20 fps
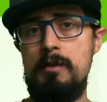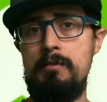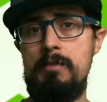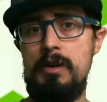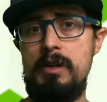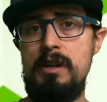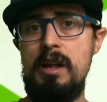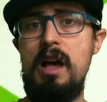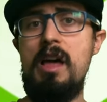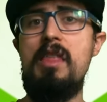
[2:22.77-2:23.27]

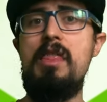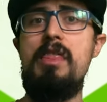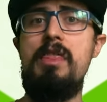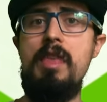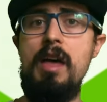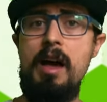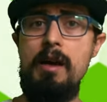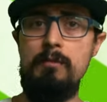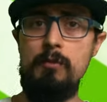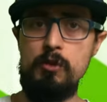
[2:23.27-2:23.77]
but not
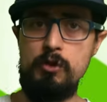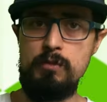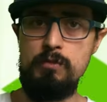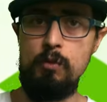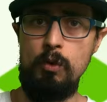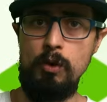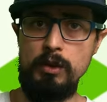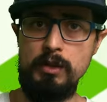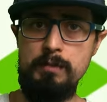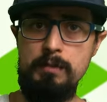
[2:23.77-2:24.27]
that much
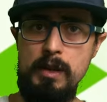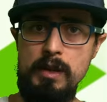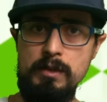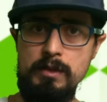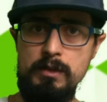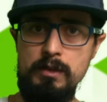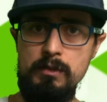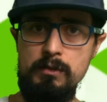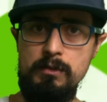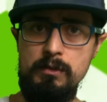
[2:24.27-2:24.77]
more expensive.